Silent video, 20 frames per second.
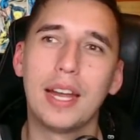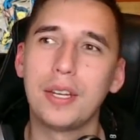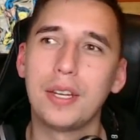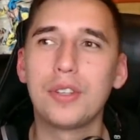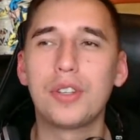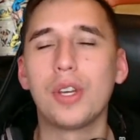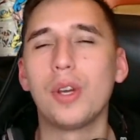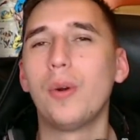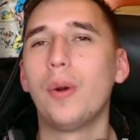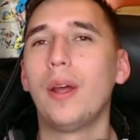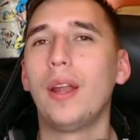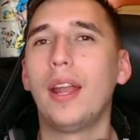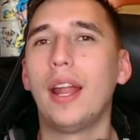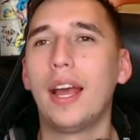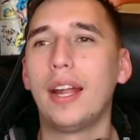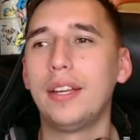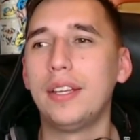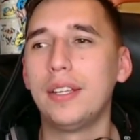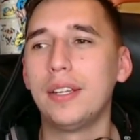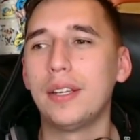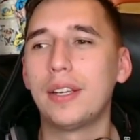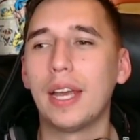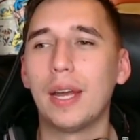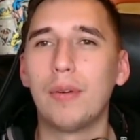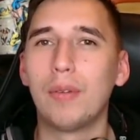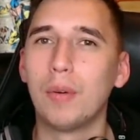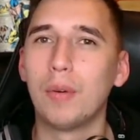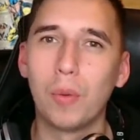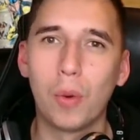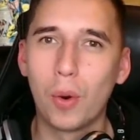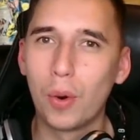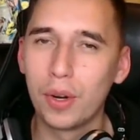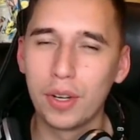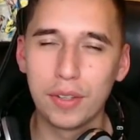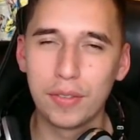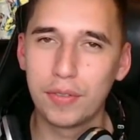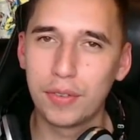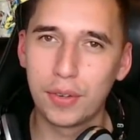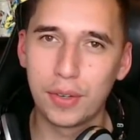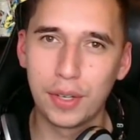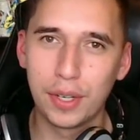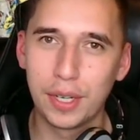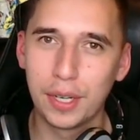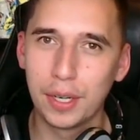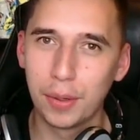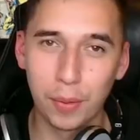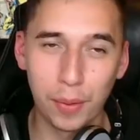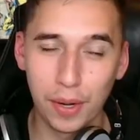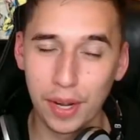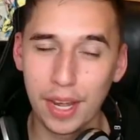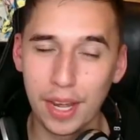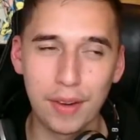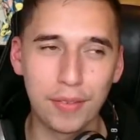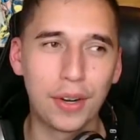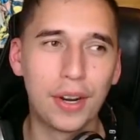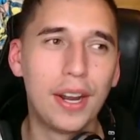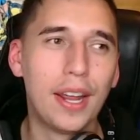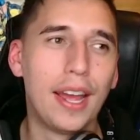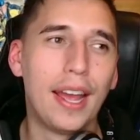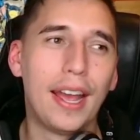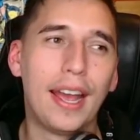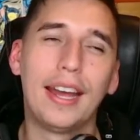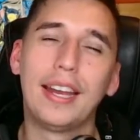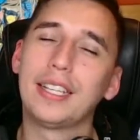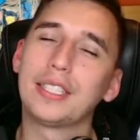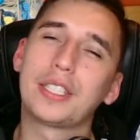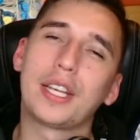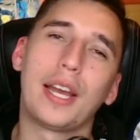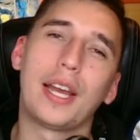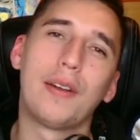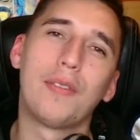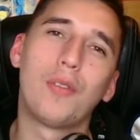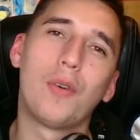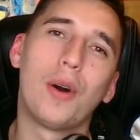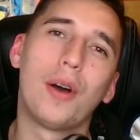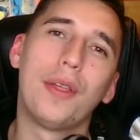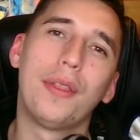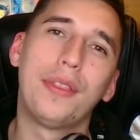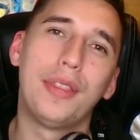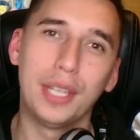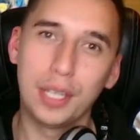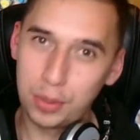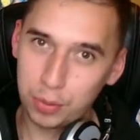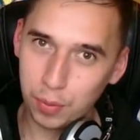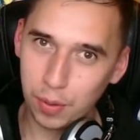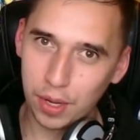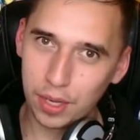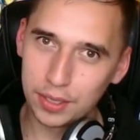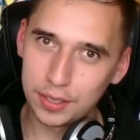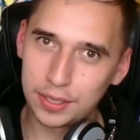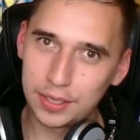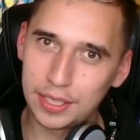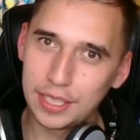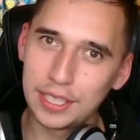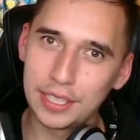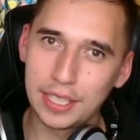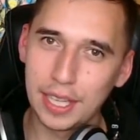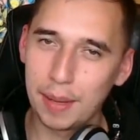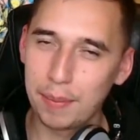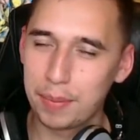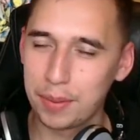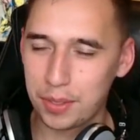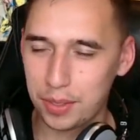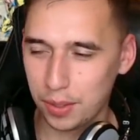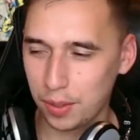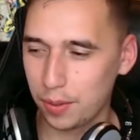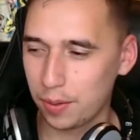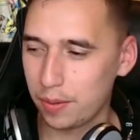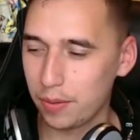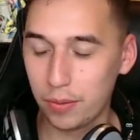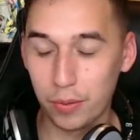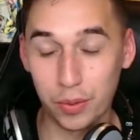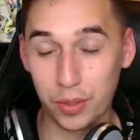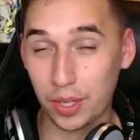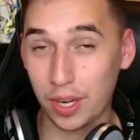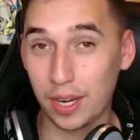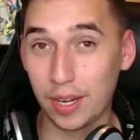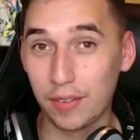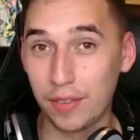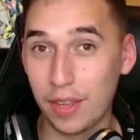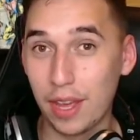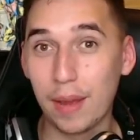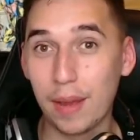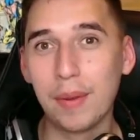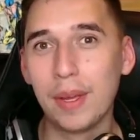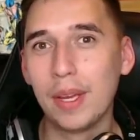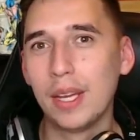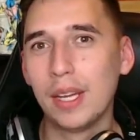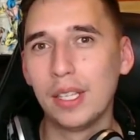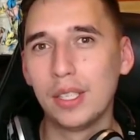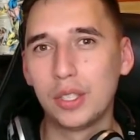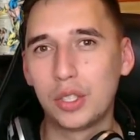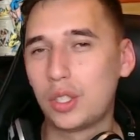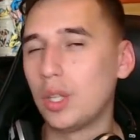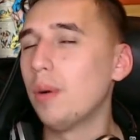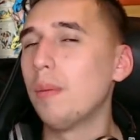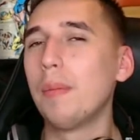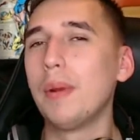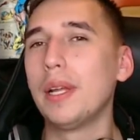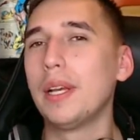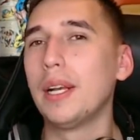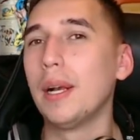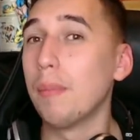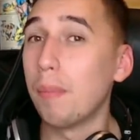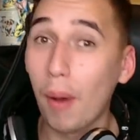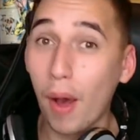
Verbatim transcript: and you do it and you get rewarded for it or whatever. And that's kind of what this was, this episode. It was kind of them stumbling